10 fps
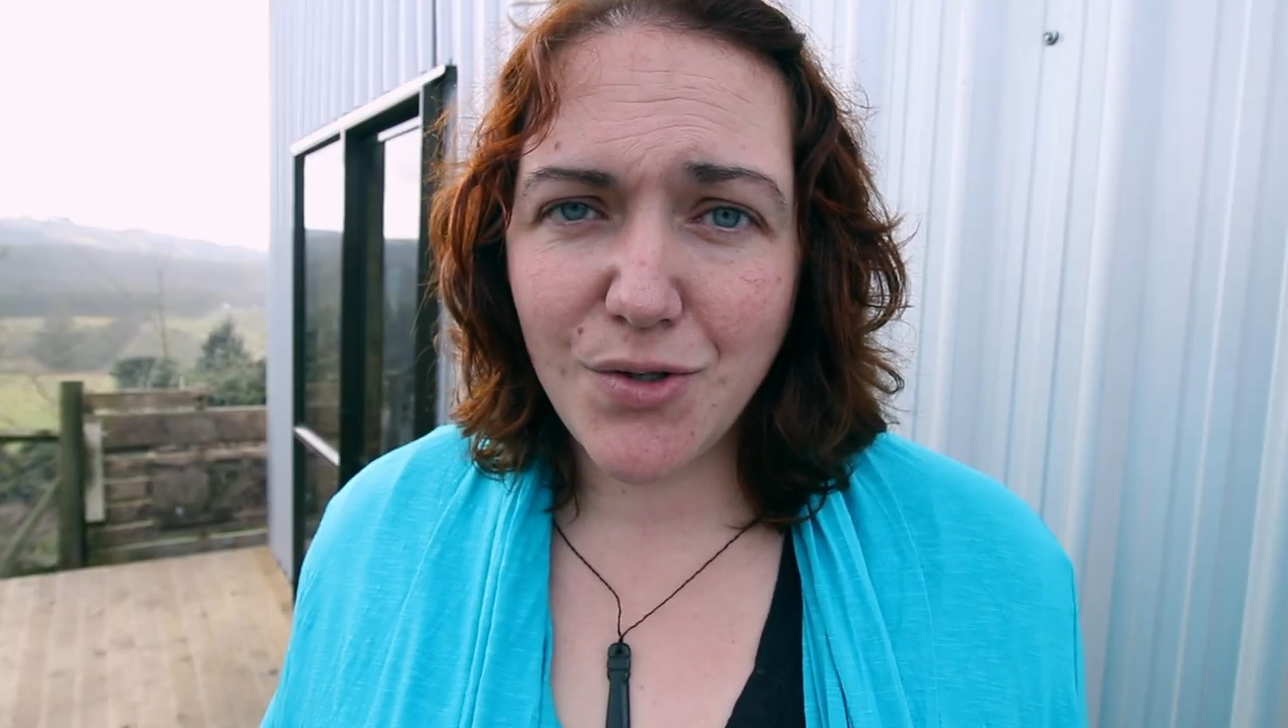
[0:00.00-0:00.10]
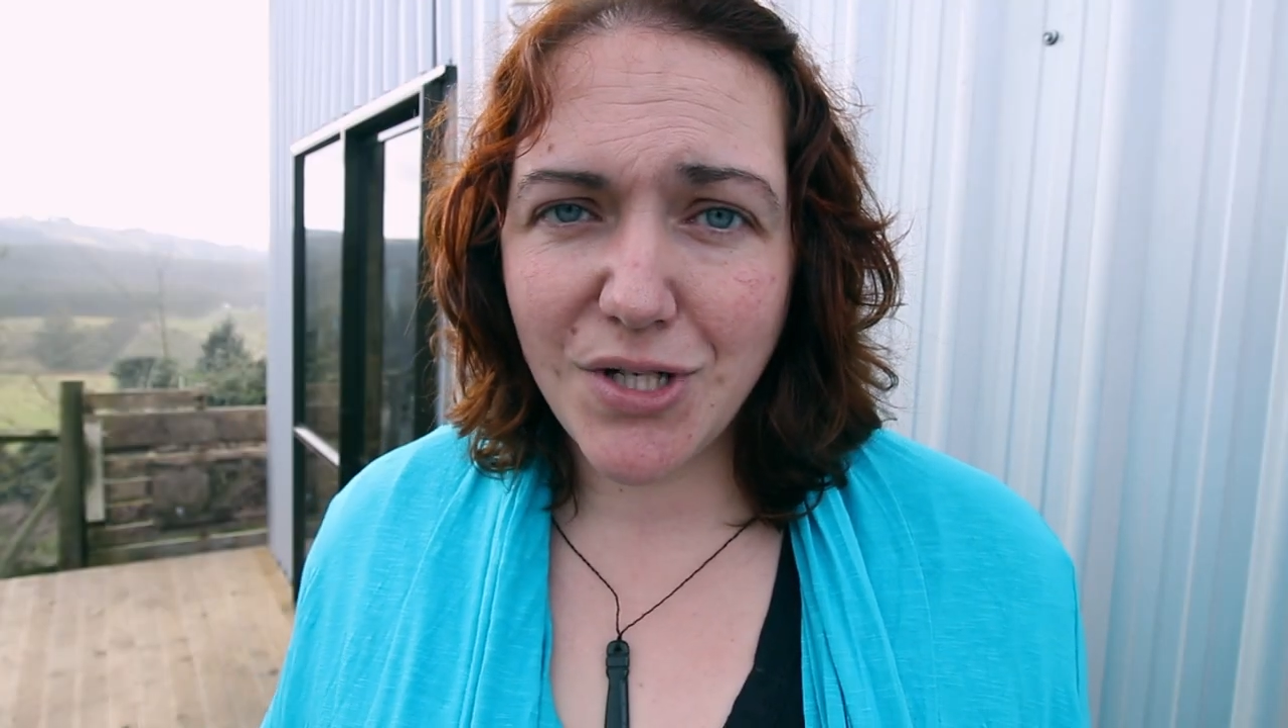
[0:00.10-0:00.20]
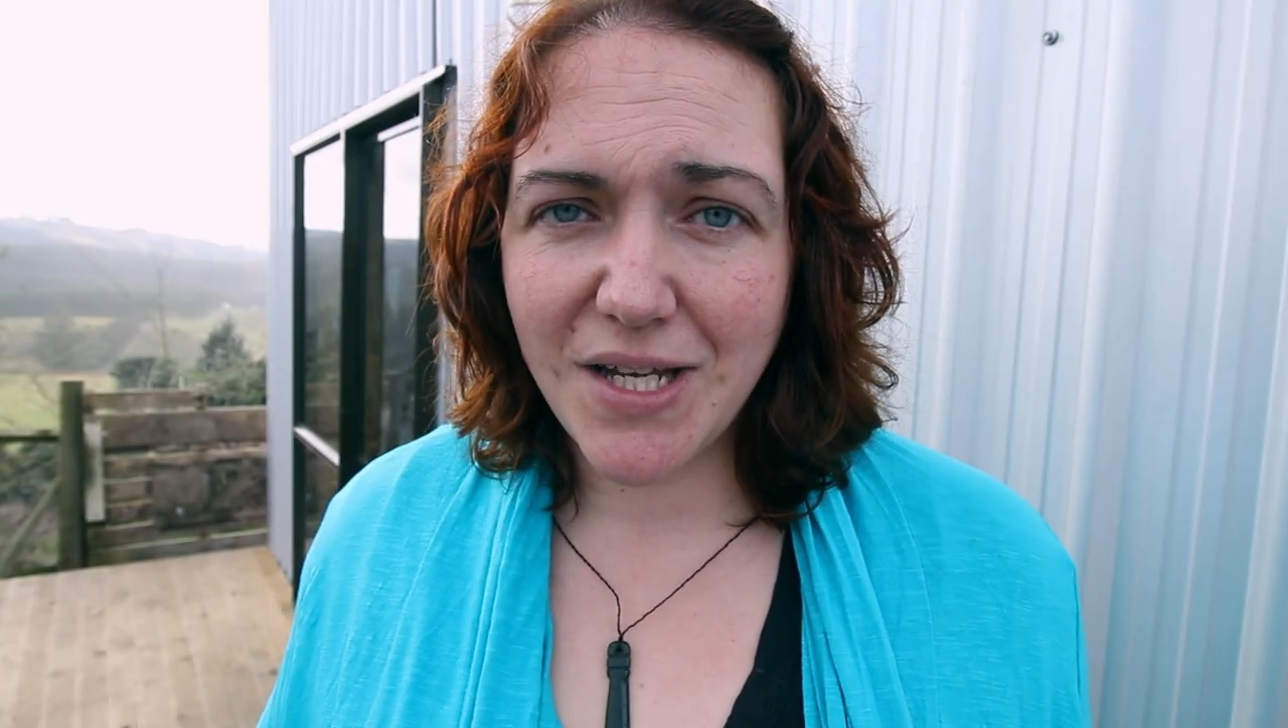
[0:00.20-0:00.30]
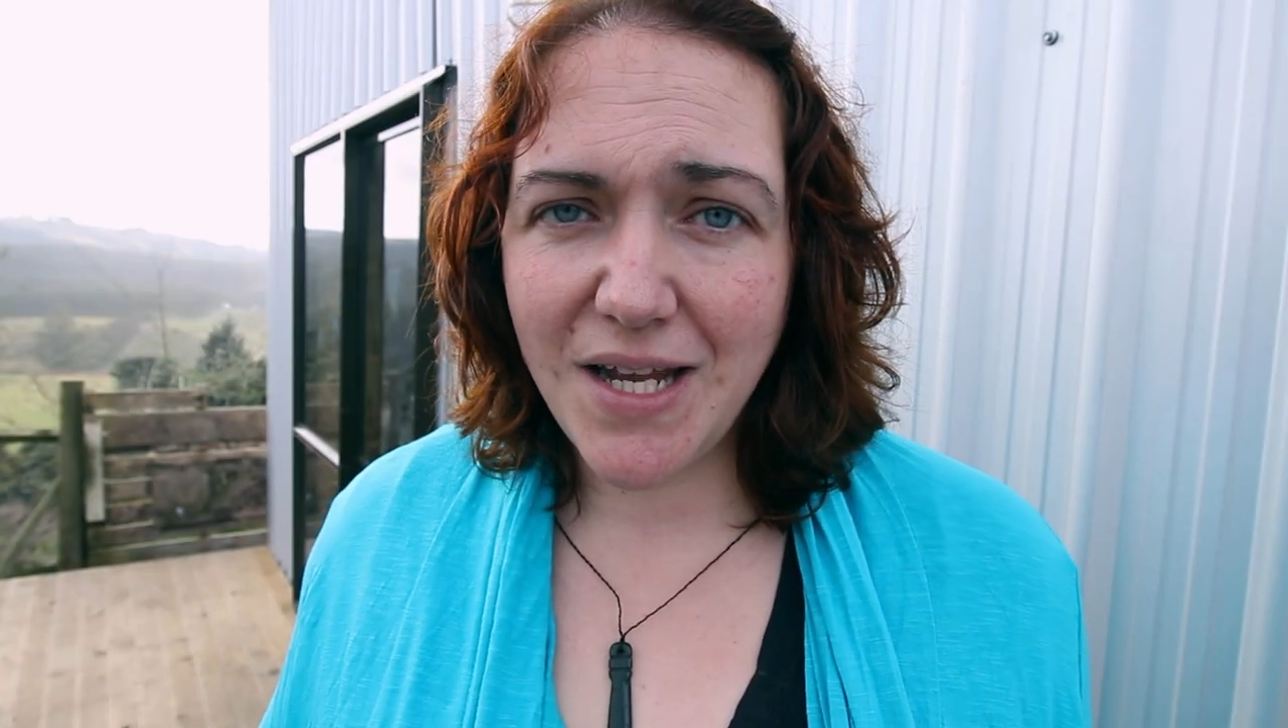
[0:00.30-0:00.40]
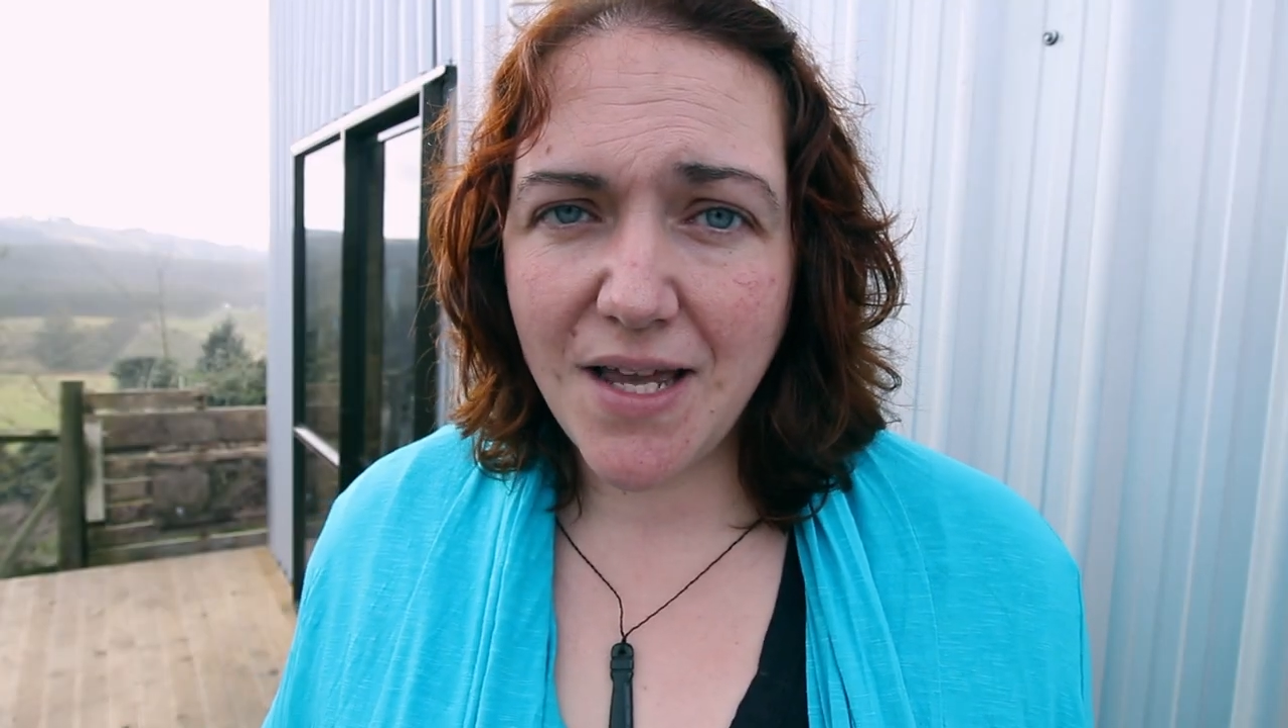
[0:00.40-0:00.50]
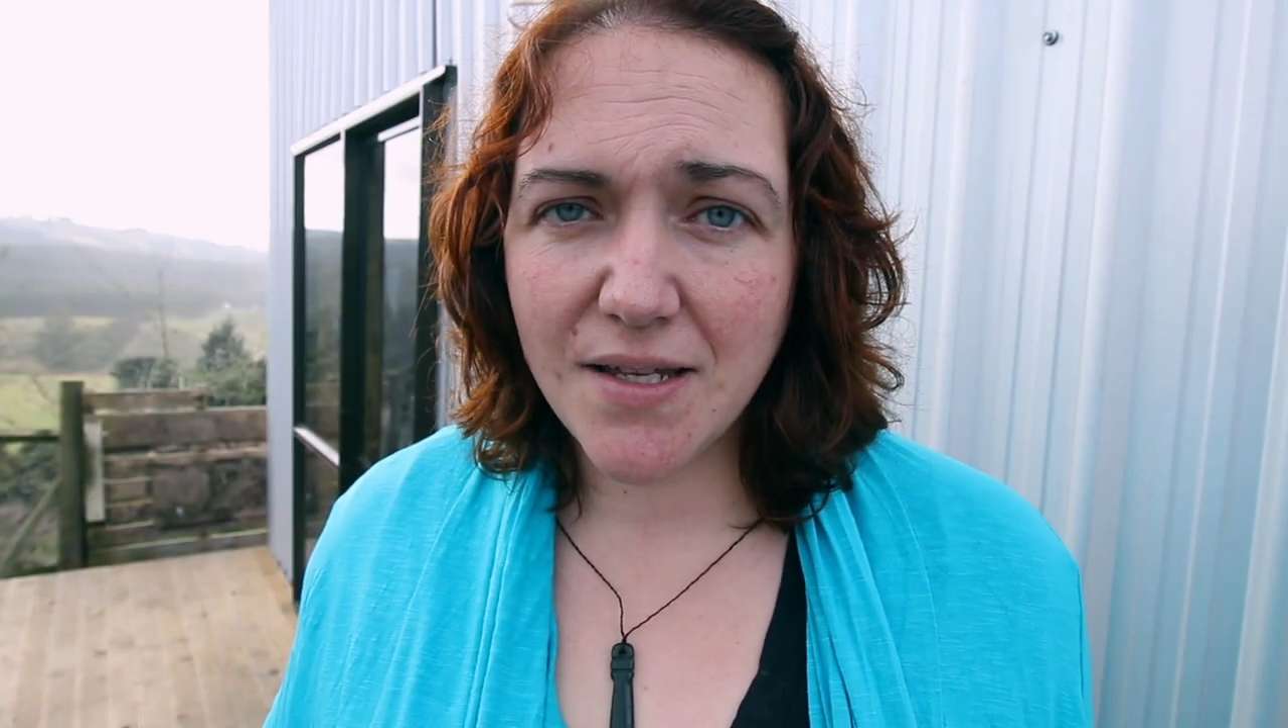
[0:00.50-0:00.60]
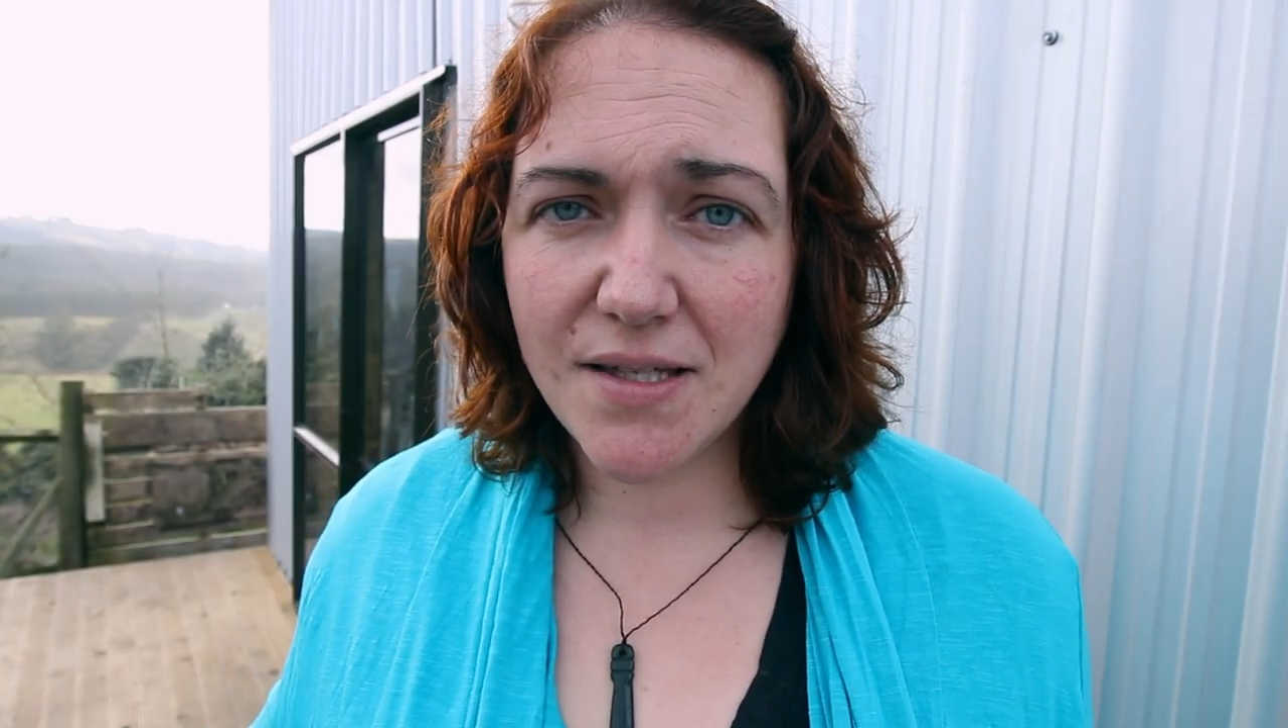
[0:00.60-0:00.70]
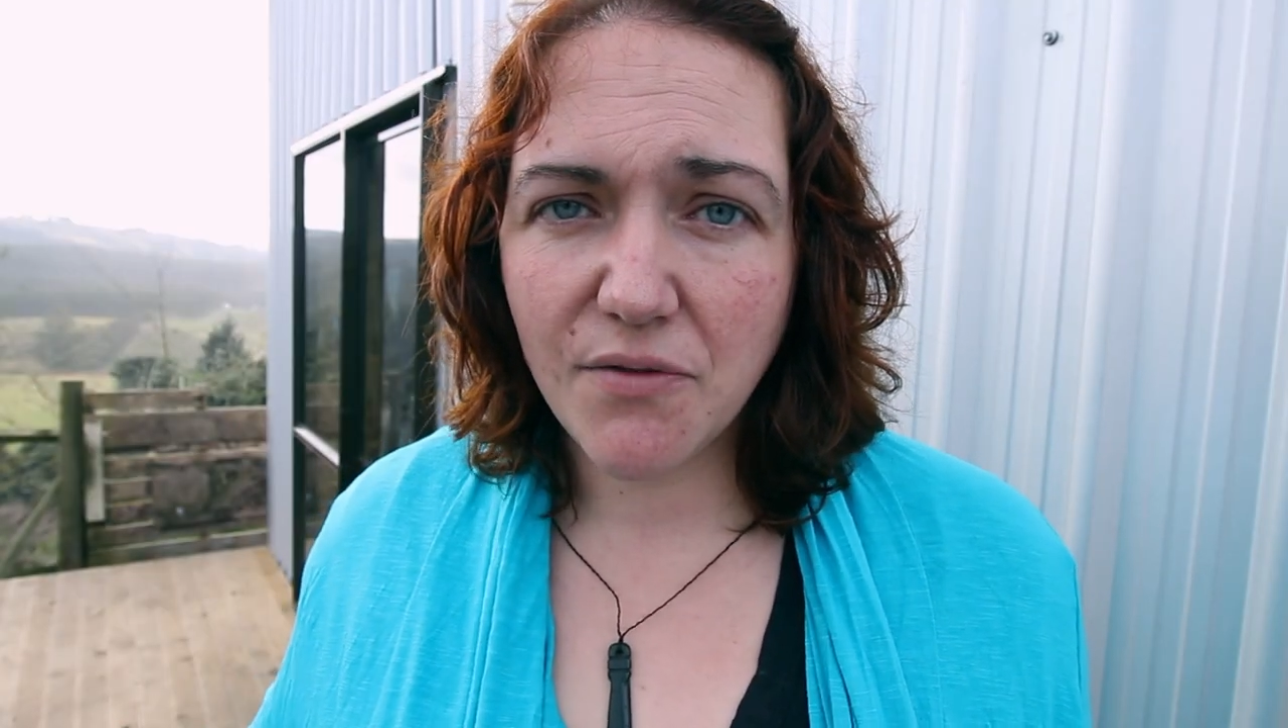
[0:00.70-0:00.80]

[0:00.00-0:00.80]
chicken house.